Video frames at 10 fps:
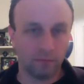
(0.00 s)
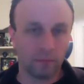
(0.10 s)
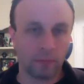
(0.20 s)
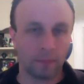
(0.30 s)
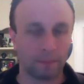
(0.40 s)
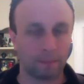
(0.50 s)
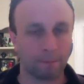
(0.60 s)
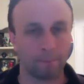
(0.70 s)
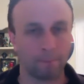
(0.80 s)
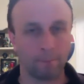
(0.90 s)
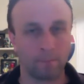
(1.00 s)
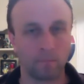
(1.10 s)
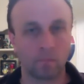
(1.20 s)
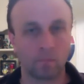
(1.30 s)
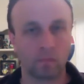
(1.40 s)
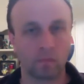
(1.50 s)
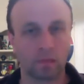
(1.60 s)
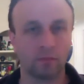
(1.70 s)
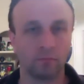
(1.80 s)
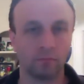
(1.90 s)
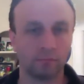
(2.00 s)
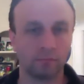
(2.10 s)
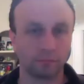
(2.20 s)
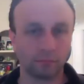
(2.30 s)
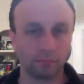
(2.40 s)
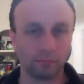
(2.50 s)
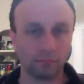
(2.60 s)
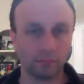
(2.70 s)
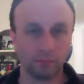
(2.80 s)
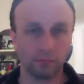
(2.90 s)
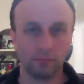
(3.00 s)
Yeah, you hit on